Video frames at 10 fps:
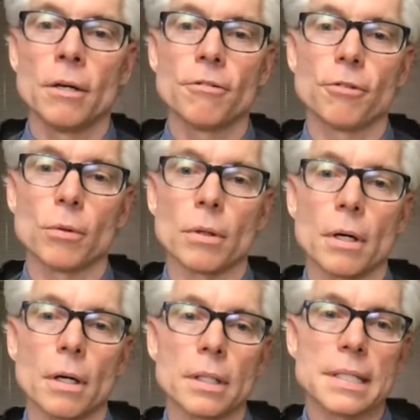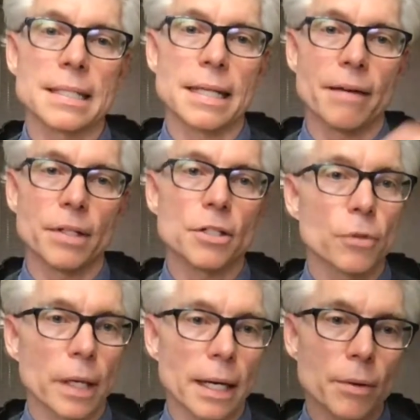for 7
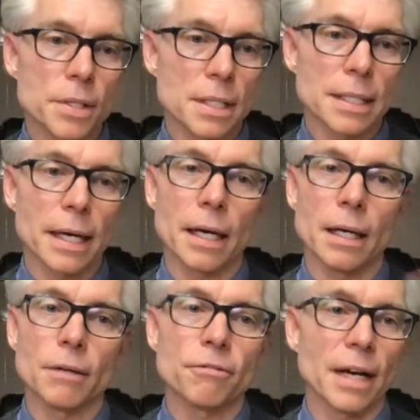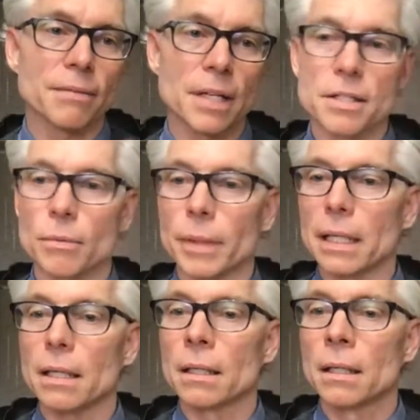straight hours a day, 5 days a week.